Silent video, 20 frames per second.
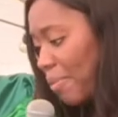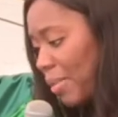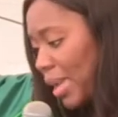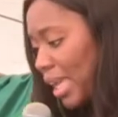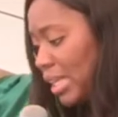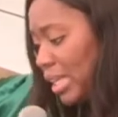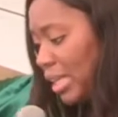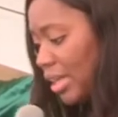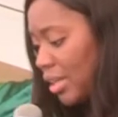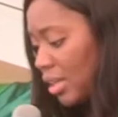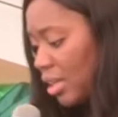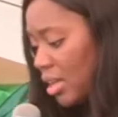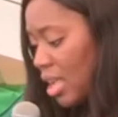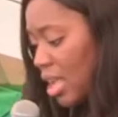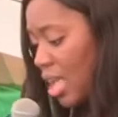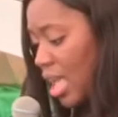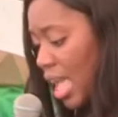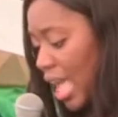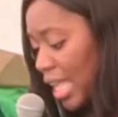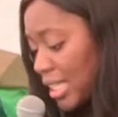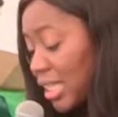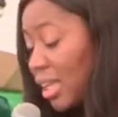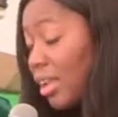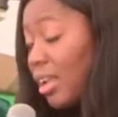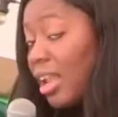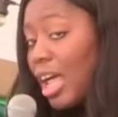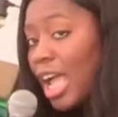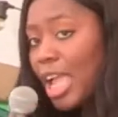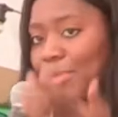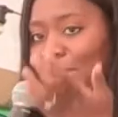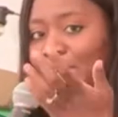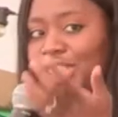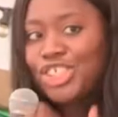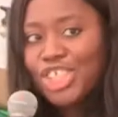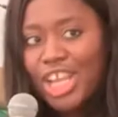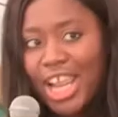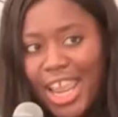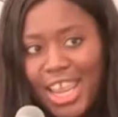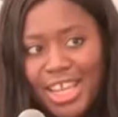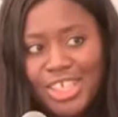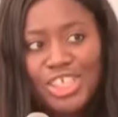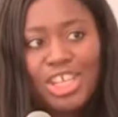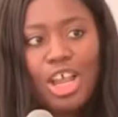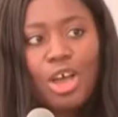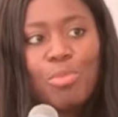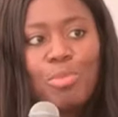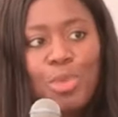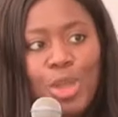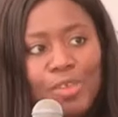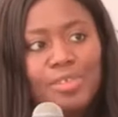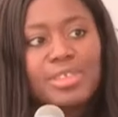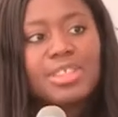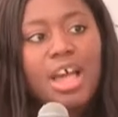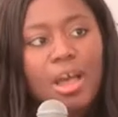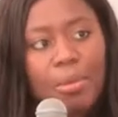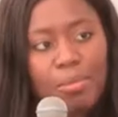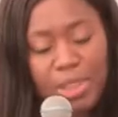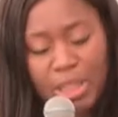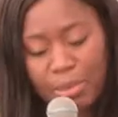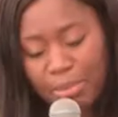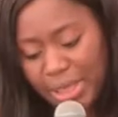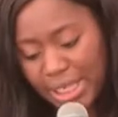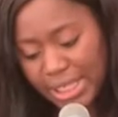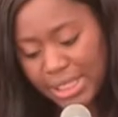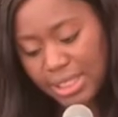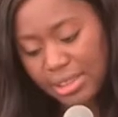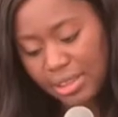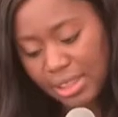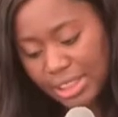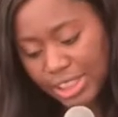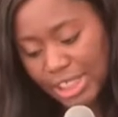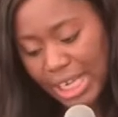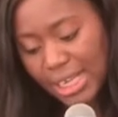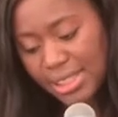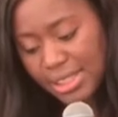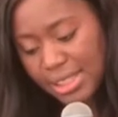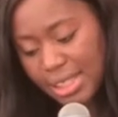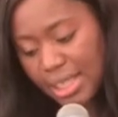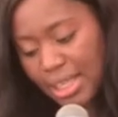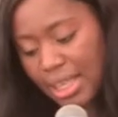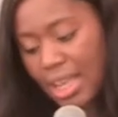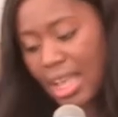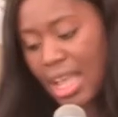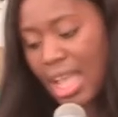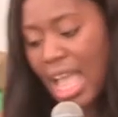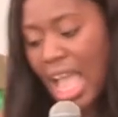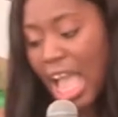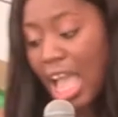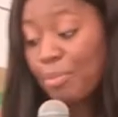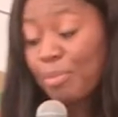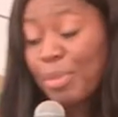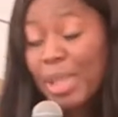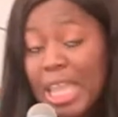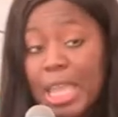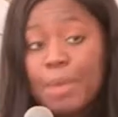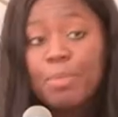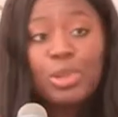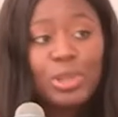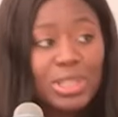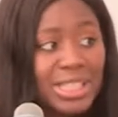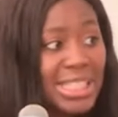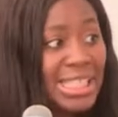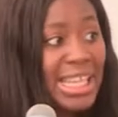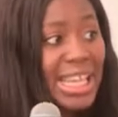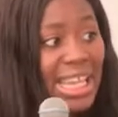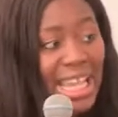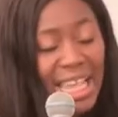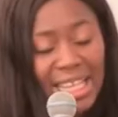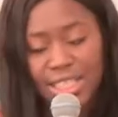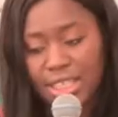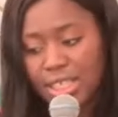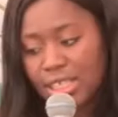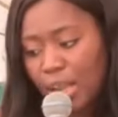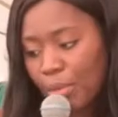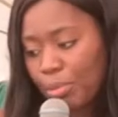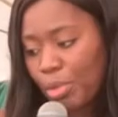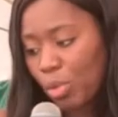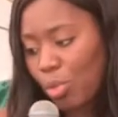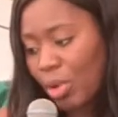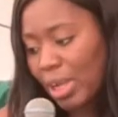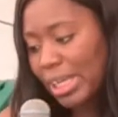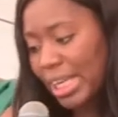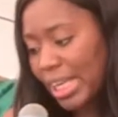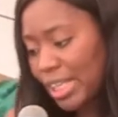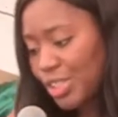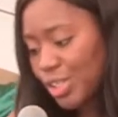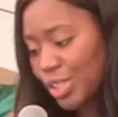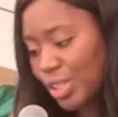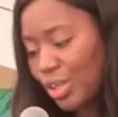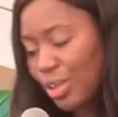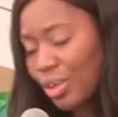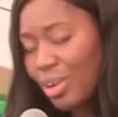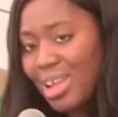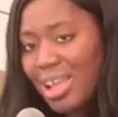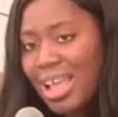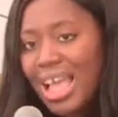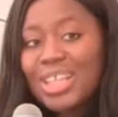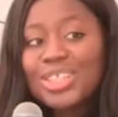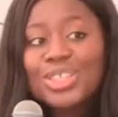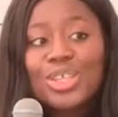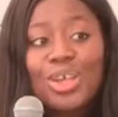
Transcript: opinion as climate change now moves up the political agenda and people see it as the number one issue. And